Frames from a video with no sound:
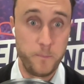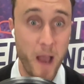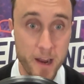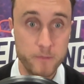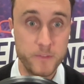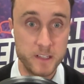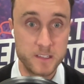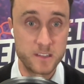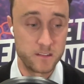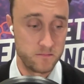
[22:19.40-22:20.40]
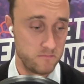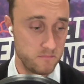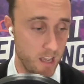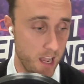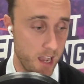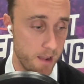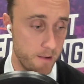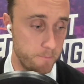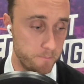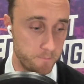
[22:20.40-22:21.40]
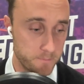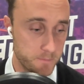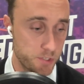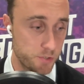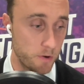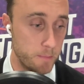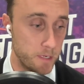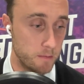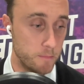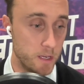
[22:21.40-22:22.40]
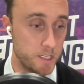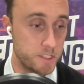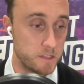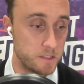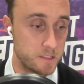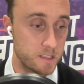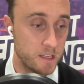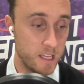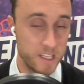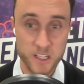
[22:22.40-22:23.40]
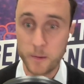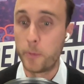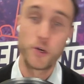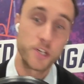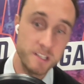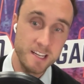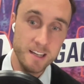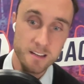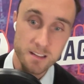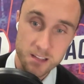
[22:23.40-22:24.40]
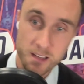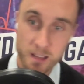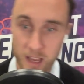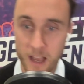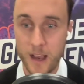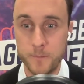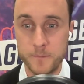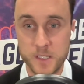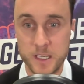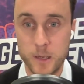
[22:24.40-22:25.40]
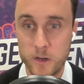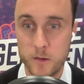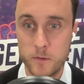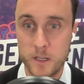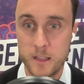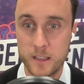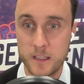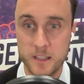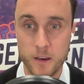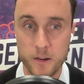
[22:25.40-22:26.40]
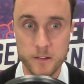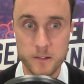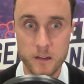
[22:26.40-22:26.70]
part of this streaming emergence is going to push us here. What do you think that's going?